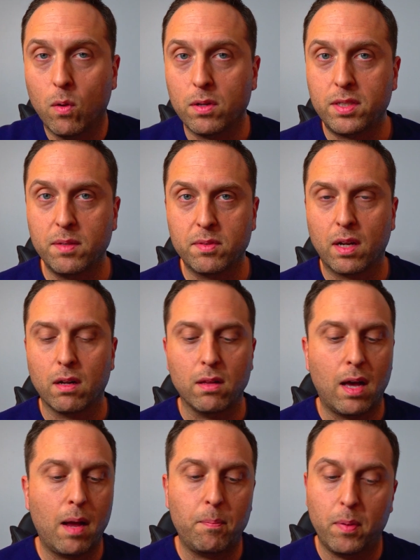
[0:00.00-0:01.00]
know it seems like a
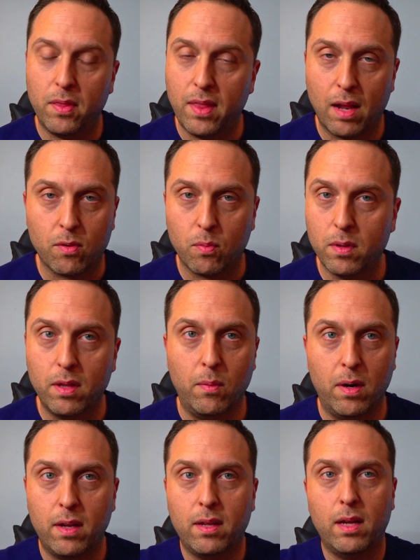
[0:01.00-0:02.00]
lot, but that's really
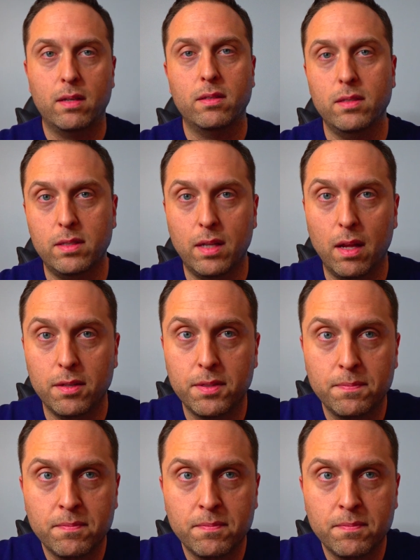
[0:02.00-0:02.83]
what it takes these days.